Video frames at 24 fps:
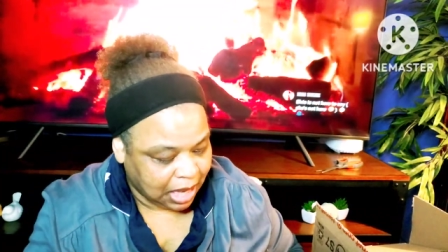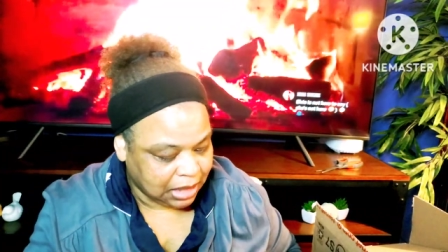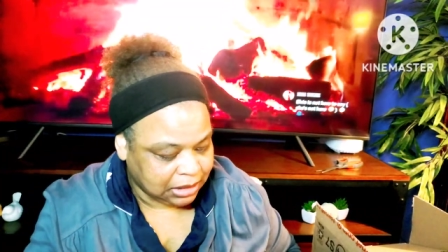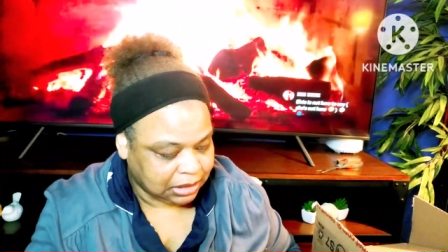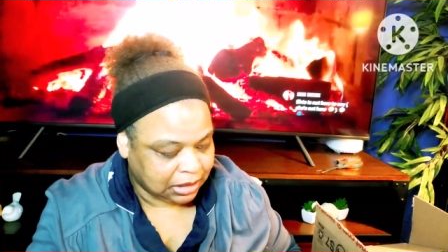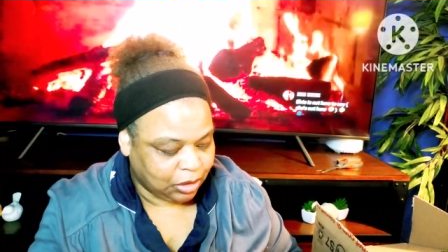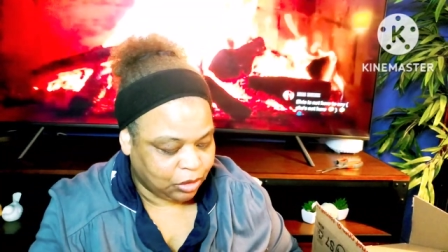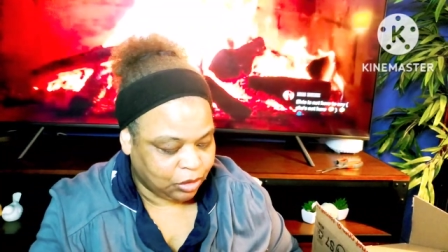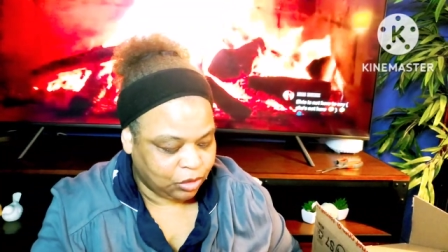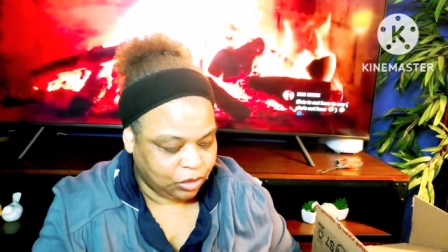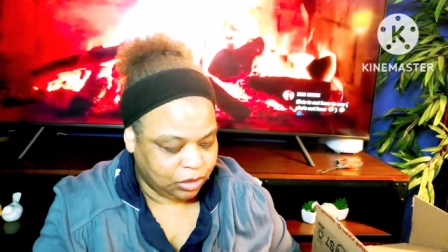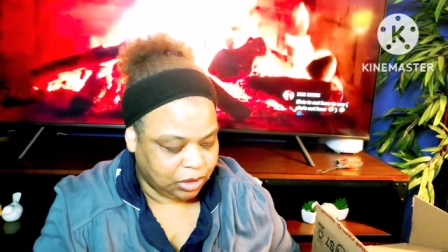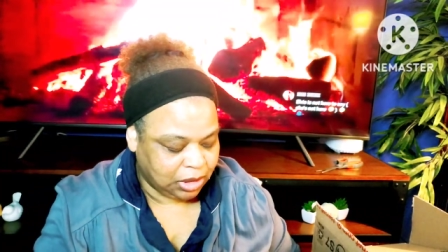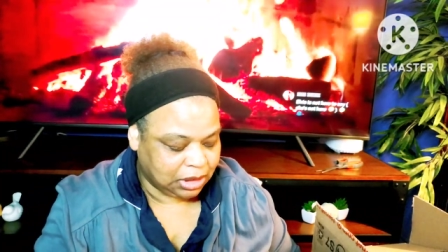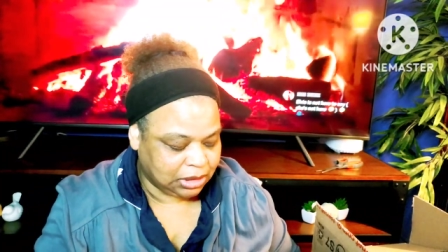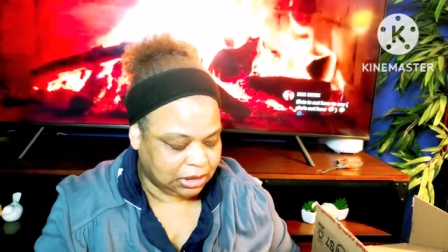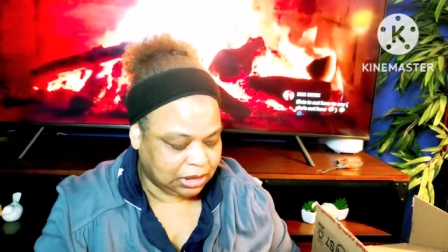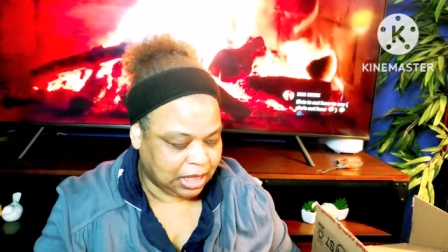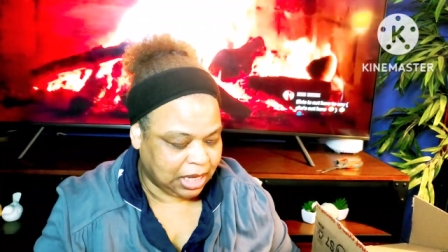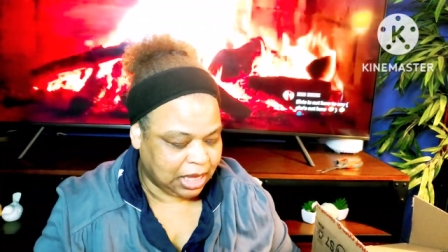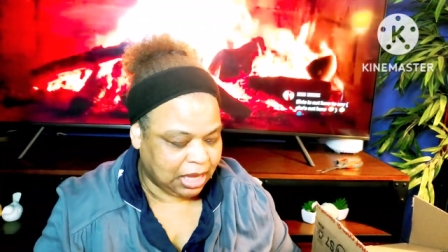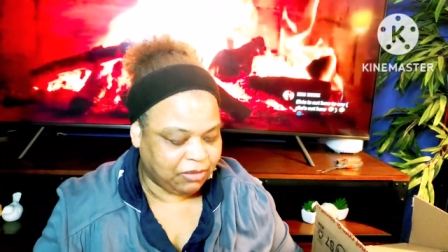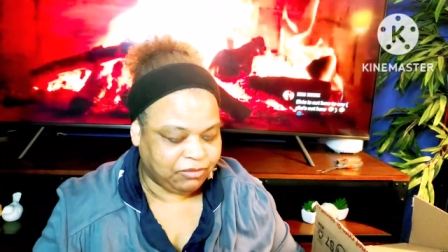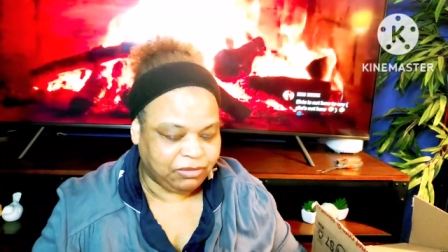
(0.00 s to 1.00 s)
I said, who
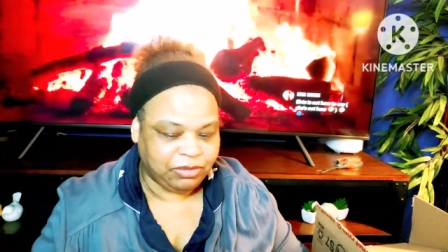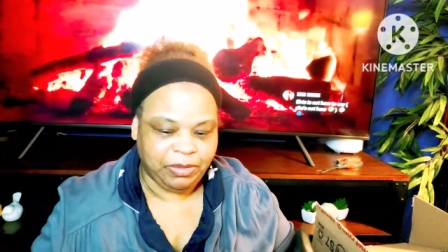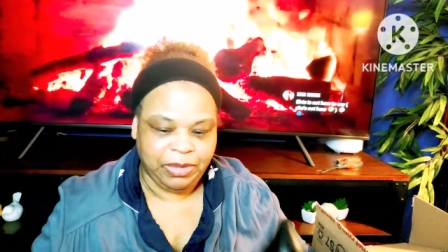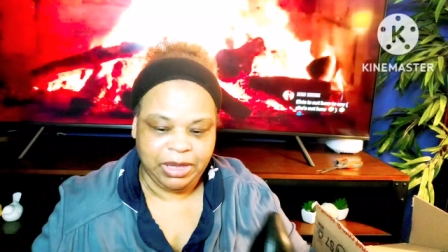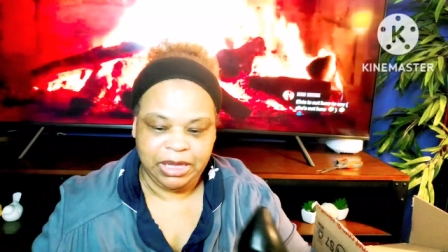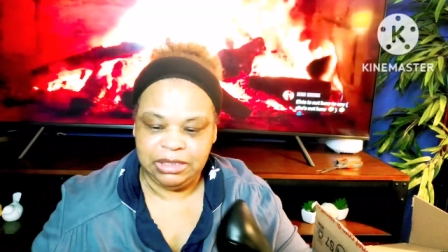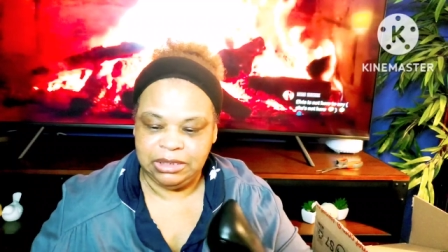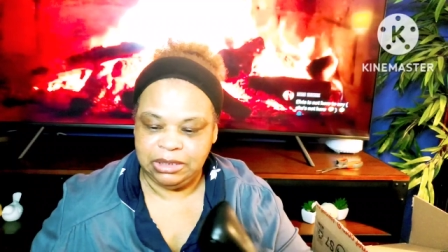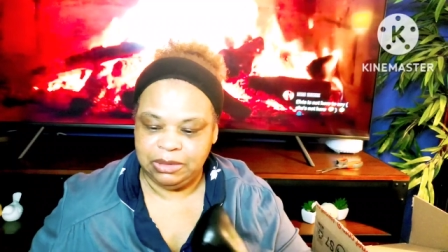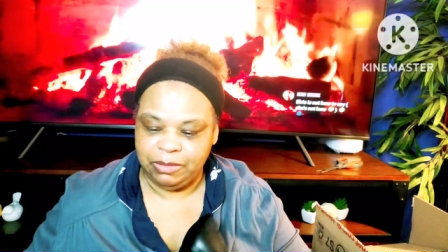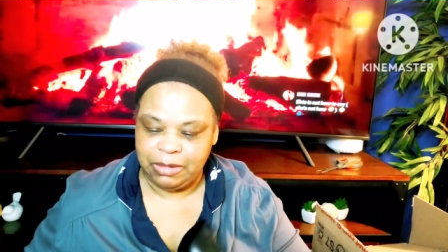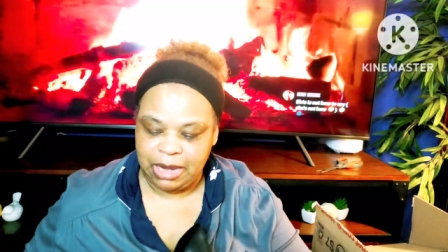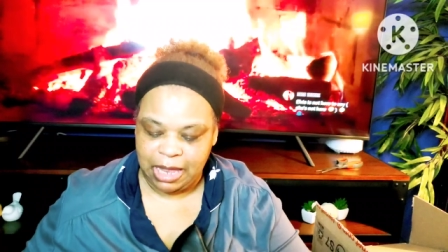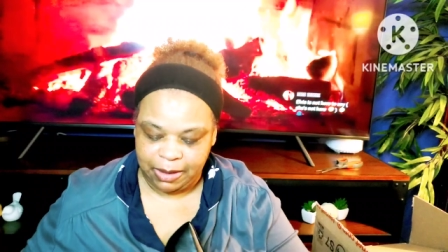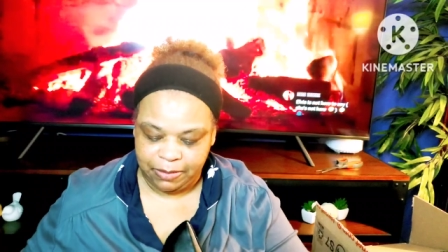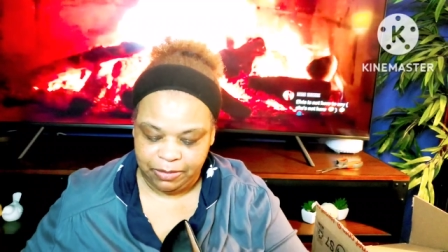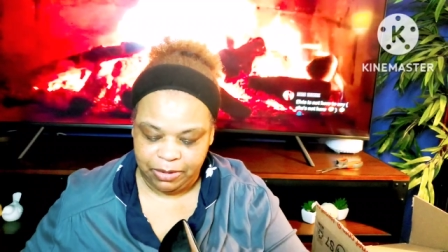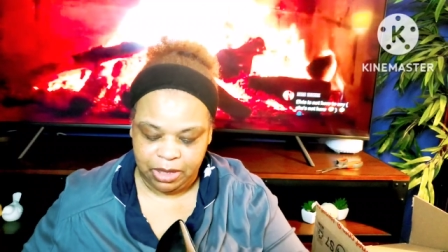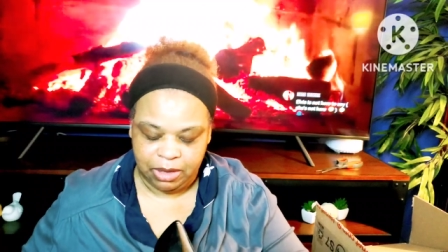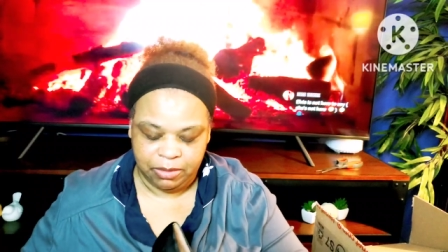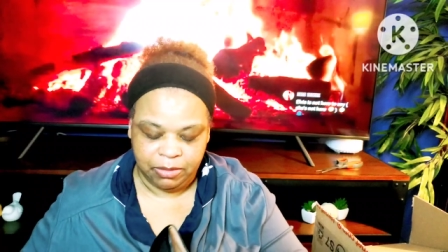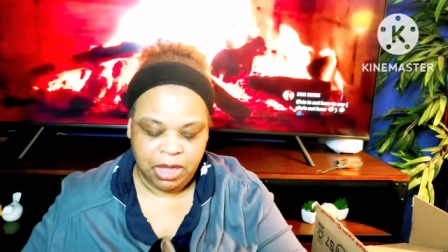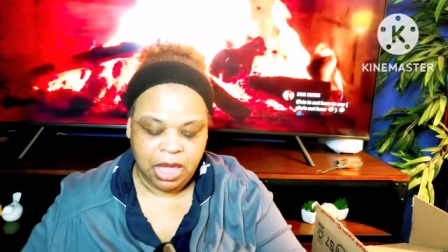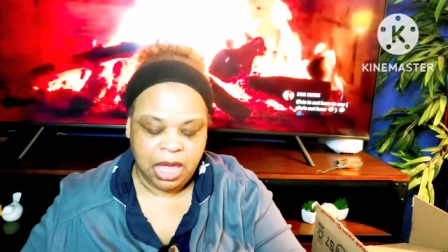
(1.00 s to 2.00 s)
doesn't have a basic black
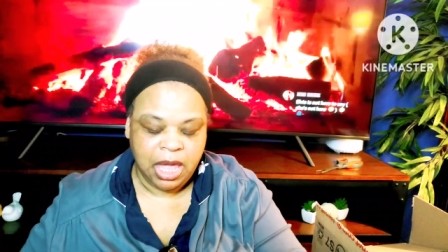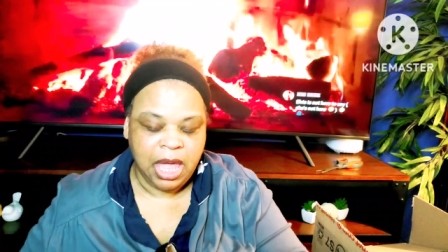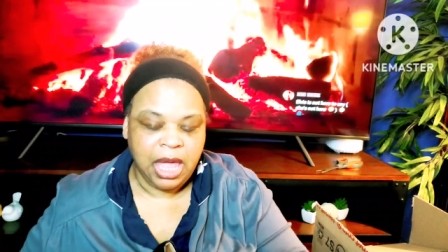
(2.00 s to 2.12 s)
pump?